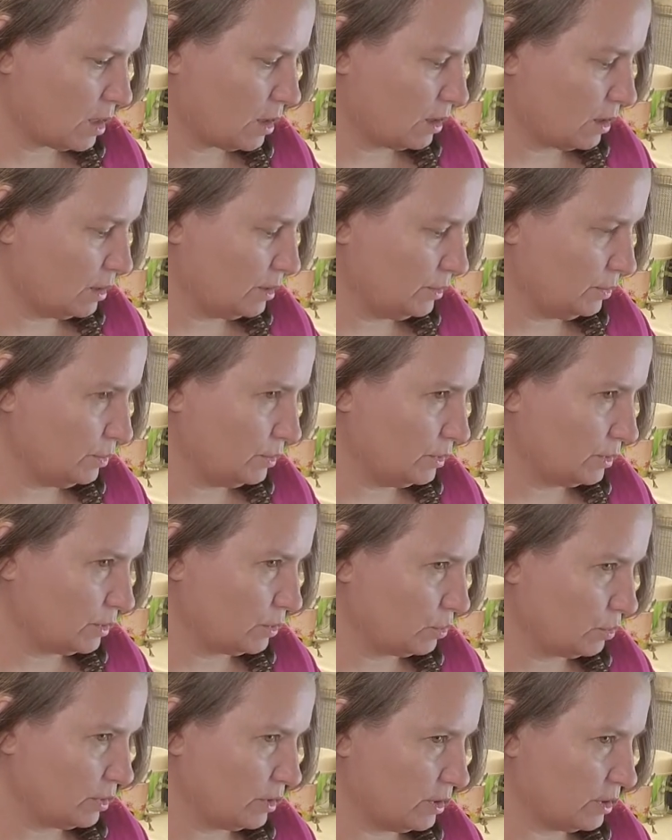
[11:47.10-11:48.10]
This one's
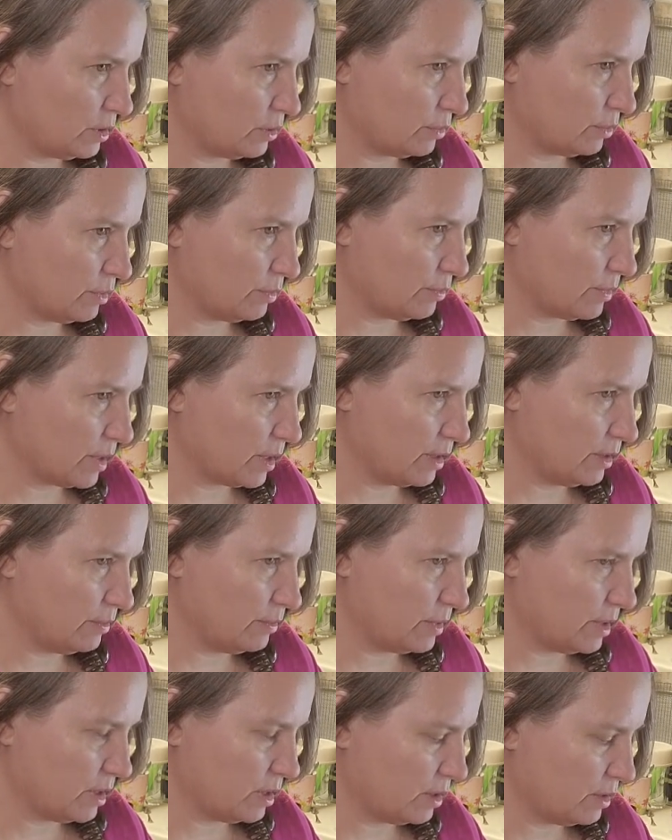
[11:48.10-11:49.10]
going to remind
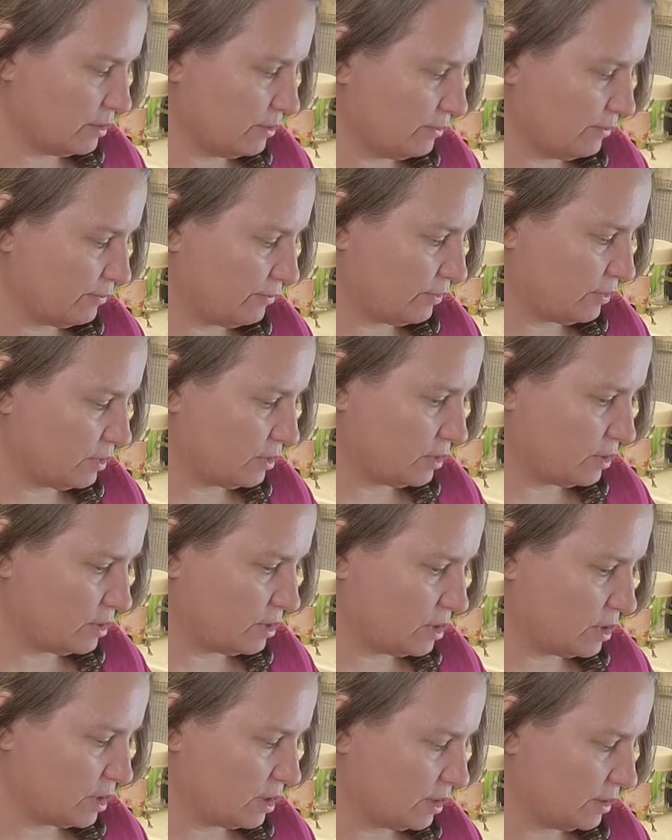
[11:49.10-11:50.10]
me of,
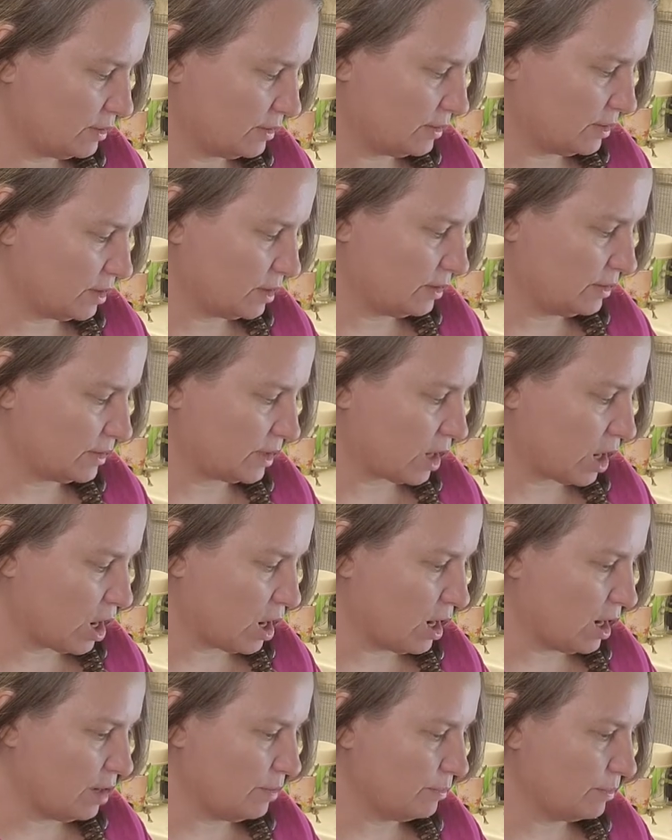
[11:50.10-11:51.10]
it's a
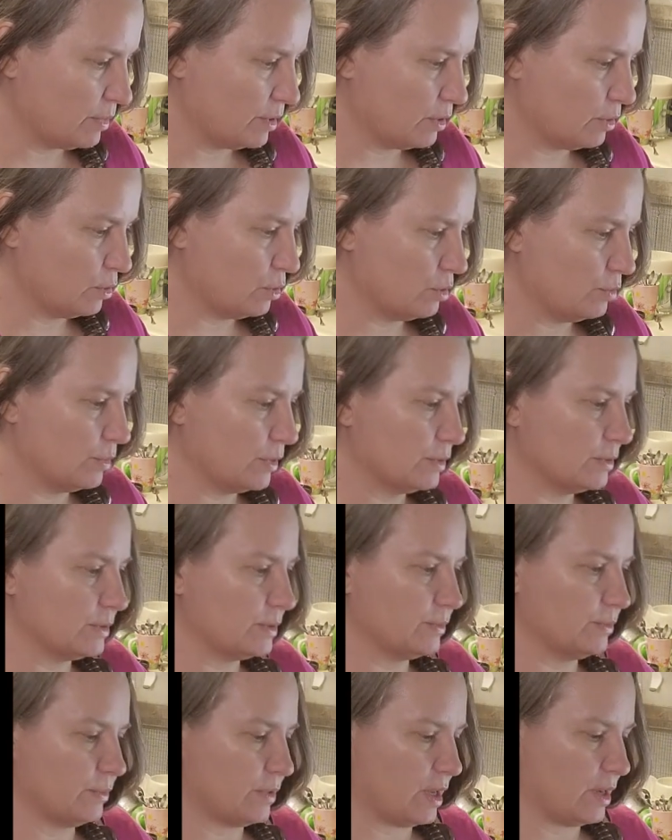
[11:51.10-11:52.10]
combo
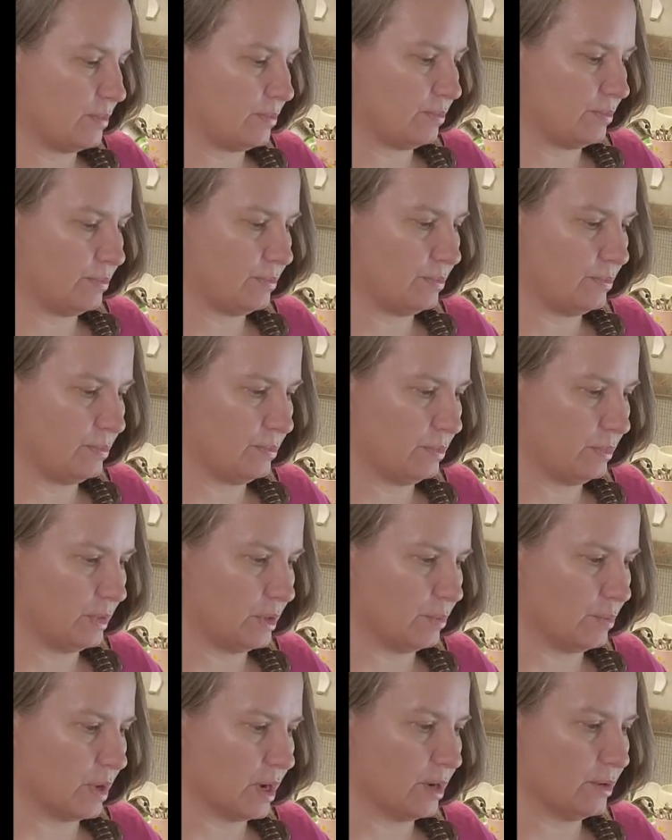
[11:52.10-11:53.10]
almost, like the
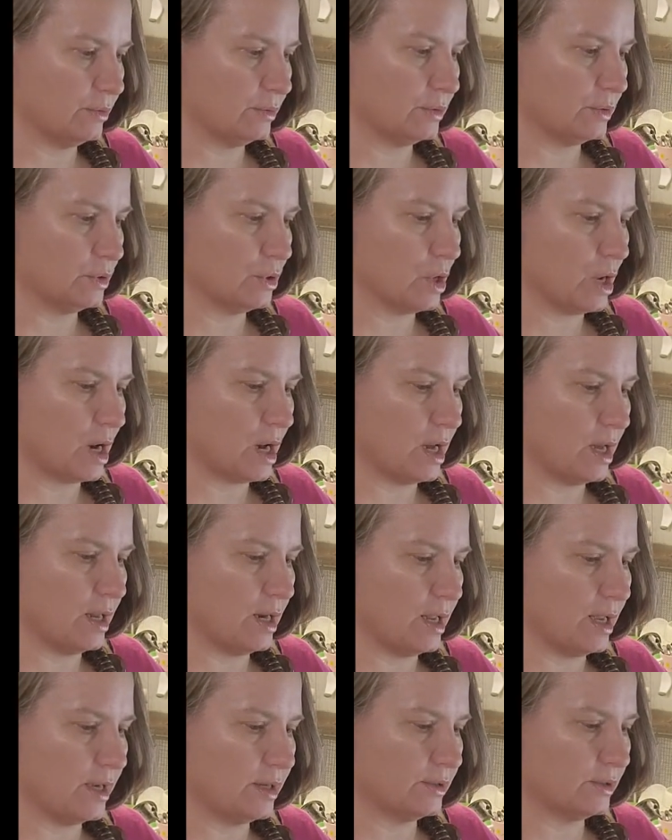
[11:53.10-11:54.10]
brown's not
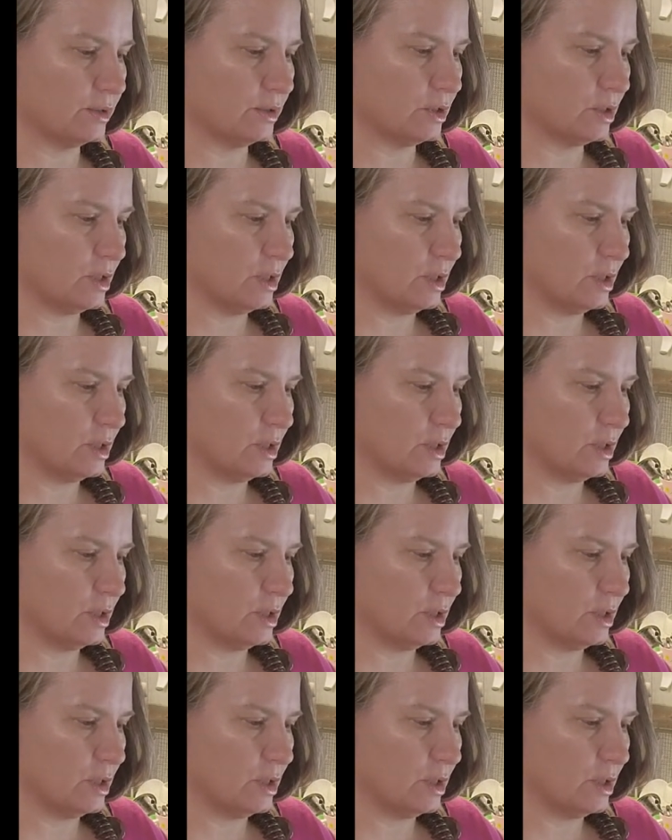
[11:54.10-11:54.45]
as,